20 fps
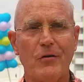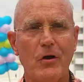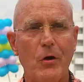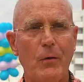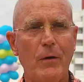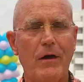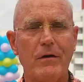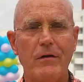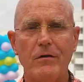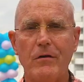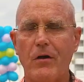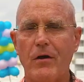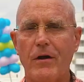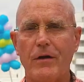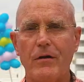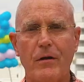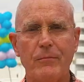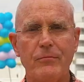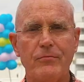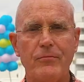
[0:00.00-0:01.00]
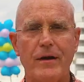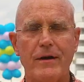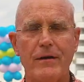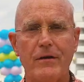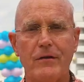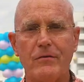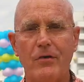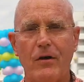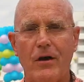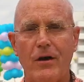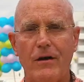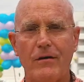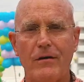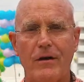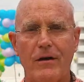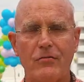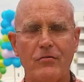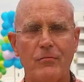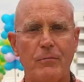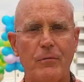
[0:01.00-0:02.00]
go out in Harinam Sankirtan
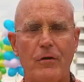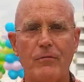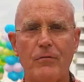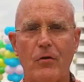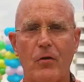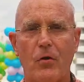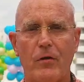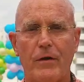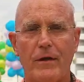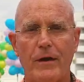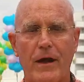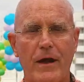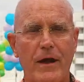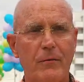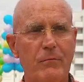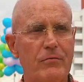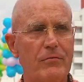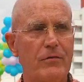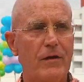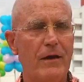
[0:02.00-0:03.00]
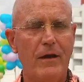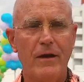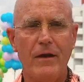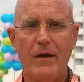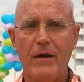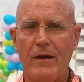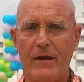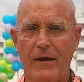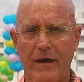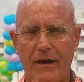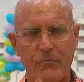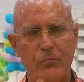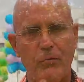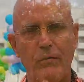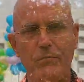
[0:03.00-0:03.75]
and spread the holy names. As